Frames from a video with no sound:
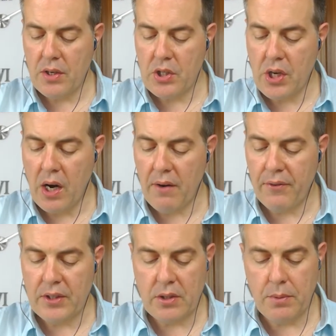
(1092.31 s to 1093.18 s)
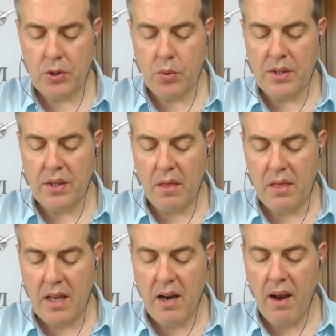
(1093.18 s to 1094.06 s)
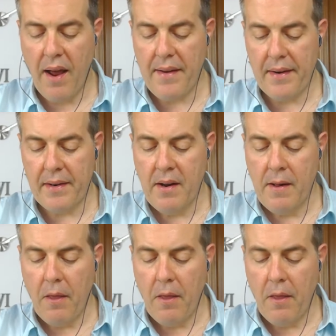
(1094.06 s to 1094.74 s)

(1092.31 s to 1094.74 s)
surface between the thin layer